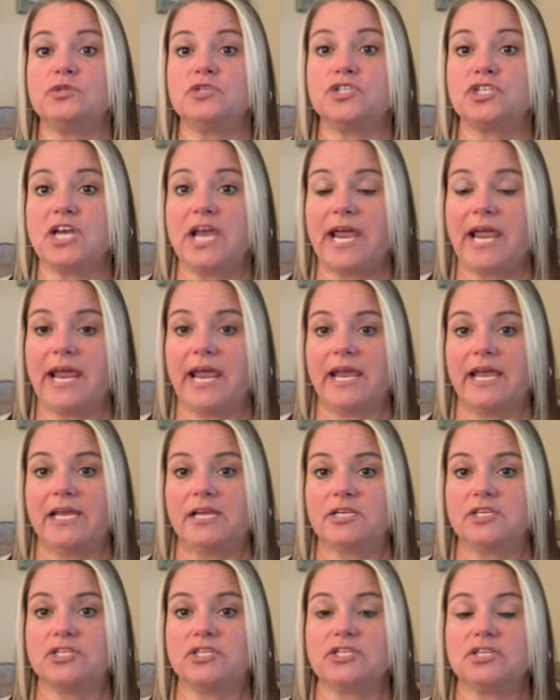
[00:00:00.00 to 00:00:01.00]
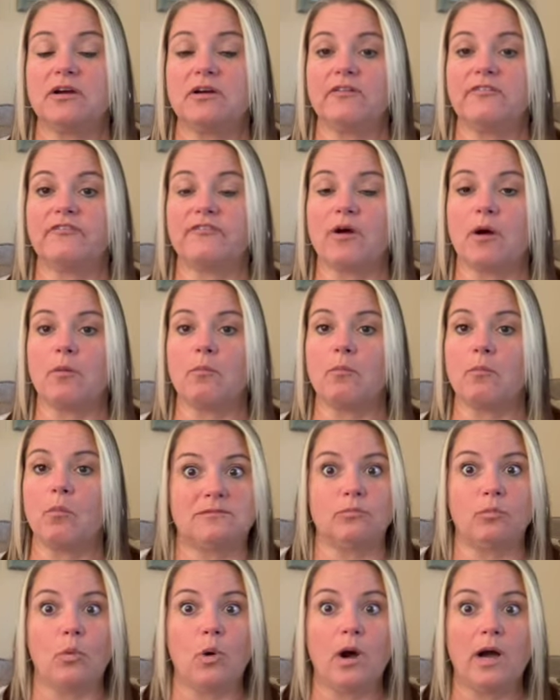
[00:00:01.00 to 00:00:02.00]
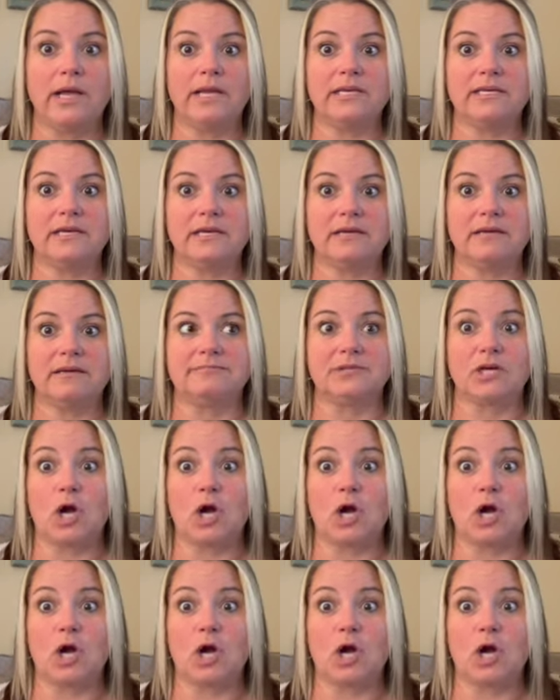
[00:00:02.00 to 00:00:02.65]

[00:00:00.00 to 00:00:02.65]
change from one